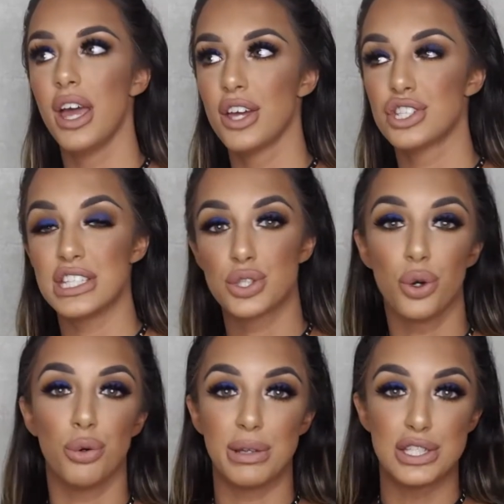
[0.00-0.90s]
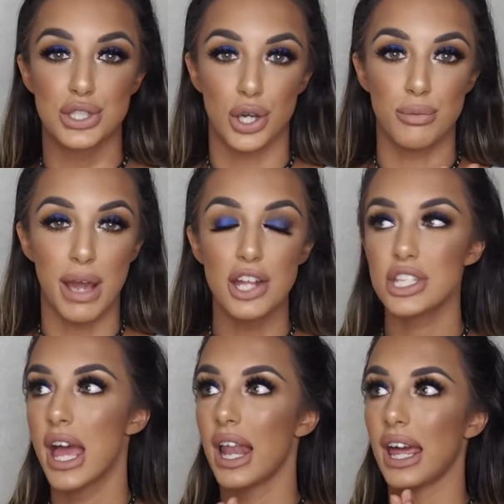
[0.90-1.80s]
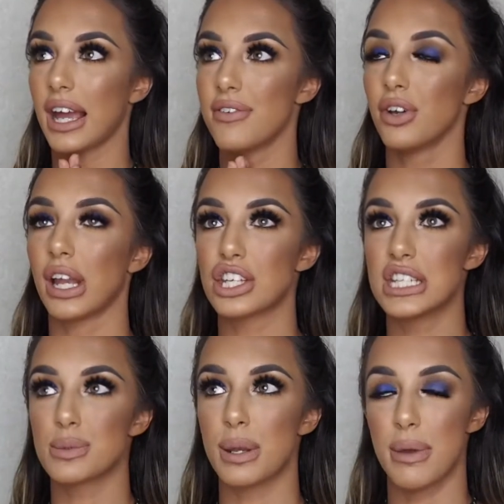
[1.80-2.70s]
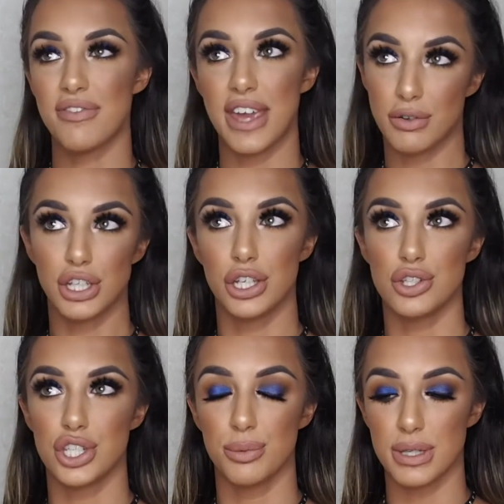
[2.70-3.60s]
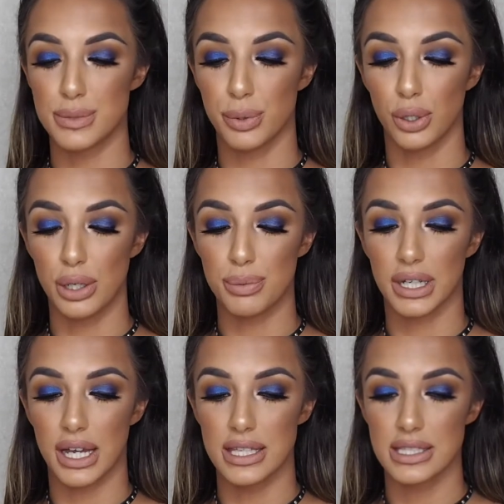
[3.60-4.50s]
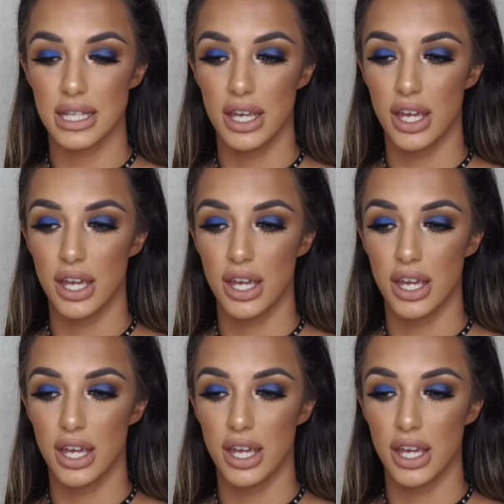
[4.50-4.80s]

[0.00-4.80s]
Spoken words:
She's taught me so much. Like, I feel like she's one of my favourite YouTubers purely because